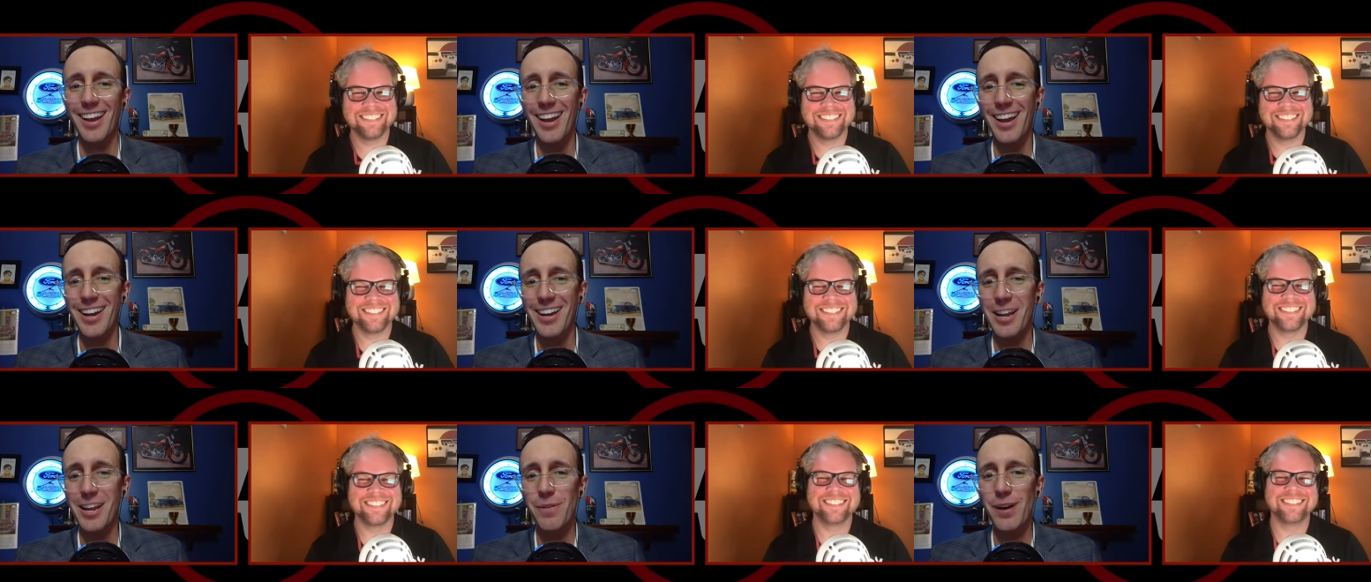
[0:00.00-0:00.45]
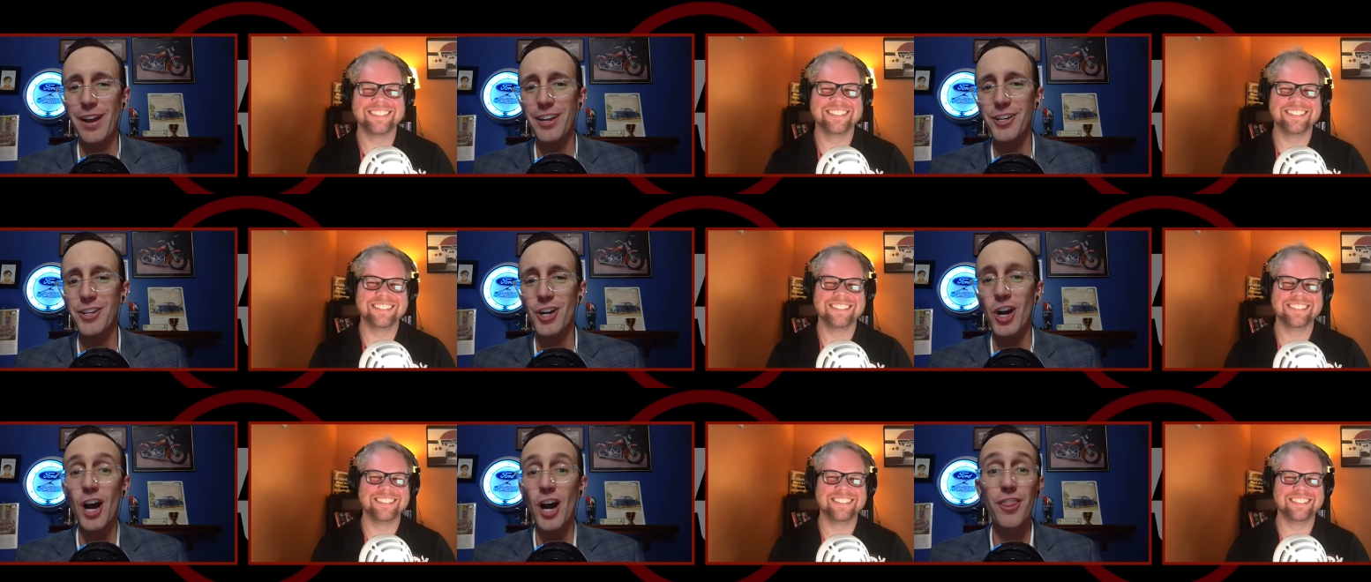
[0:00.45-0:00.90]
Speaker 1: Anyway,
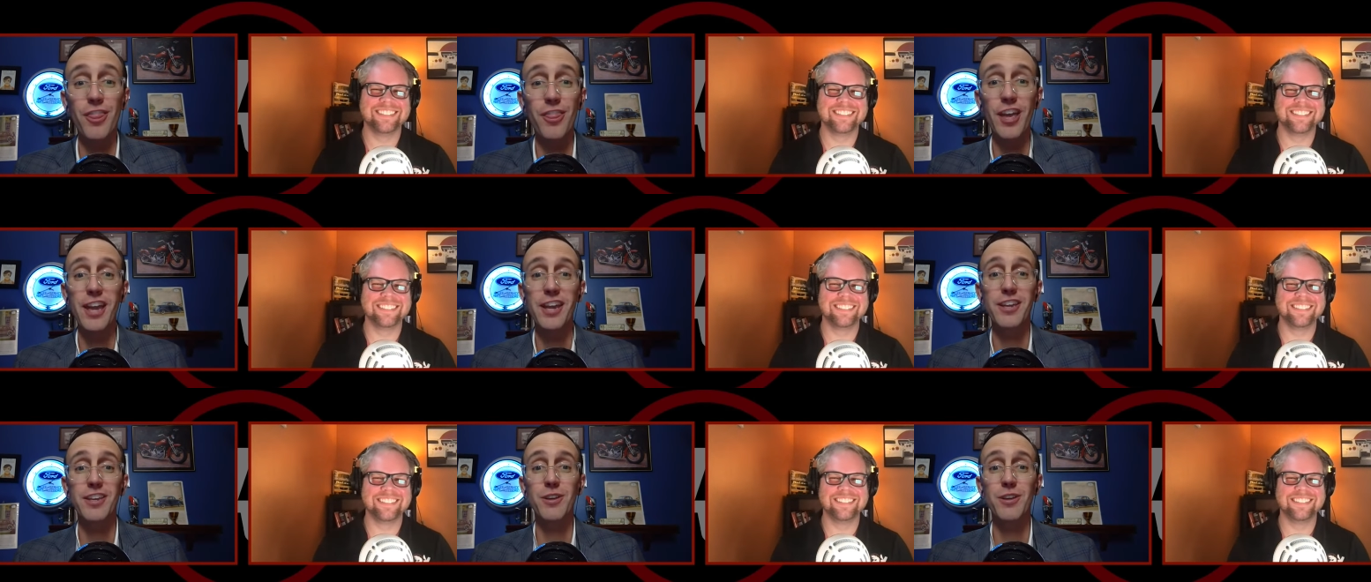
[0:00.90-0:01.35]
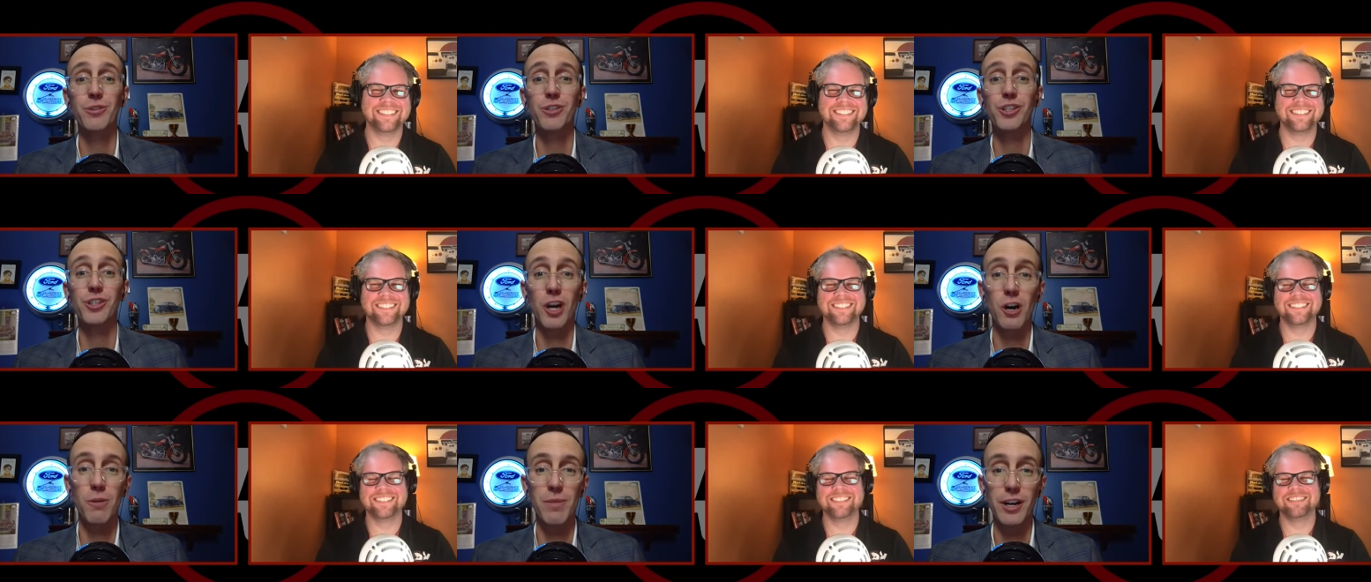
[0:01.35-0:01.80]
Sean, thank you
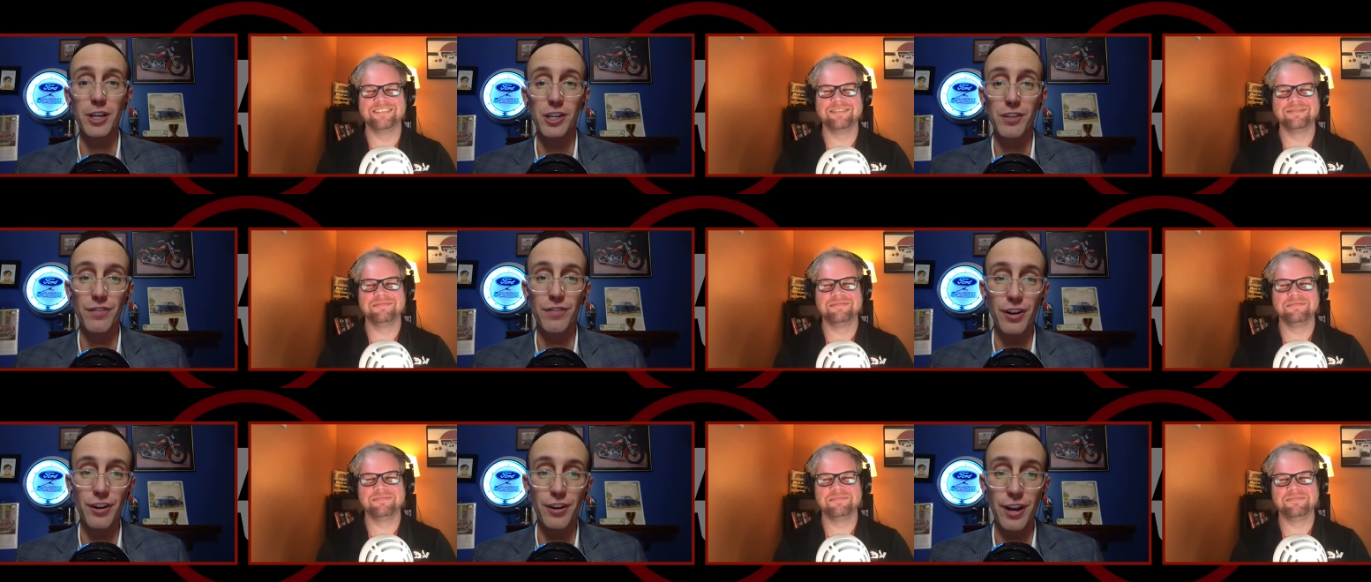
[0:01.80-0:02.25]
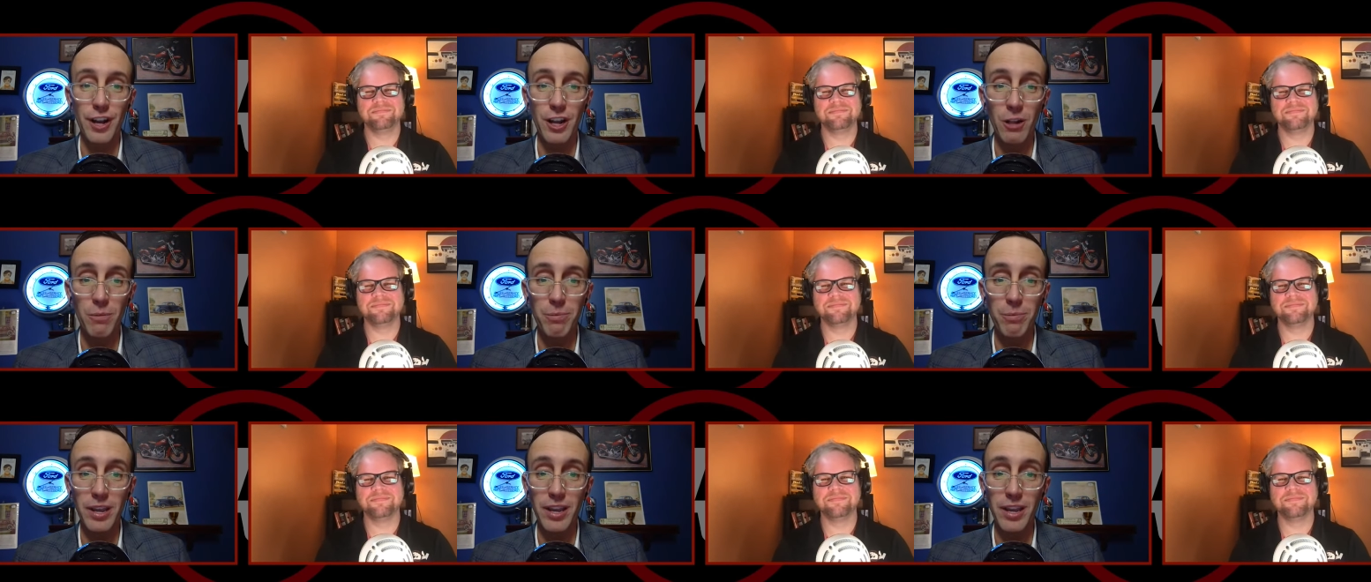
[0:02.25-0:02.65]
so much for your help.